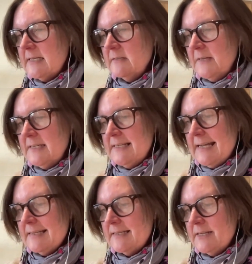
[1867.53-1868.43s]
It's a
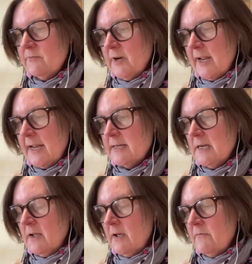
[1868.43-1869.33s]
fantastic read,
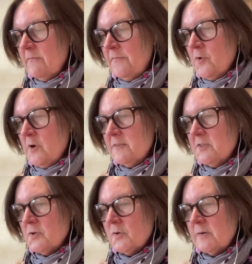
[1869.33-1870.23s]
full of
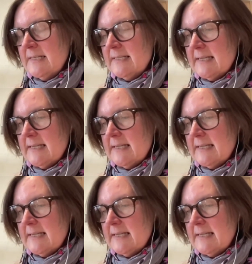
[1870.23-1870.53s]
stories.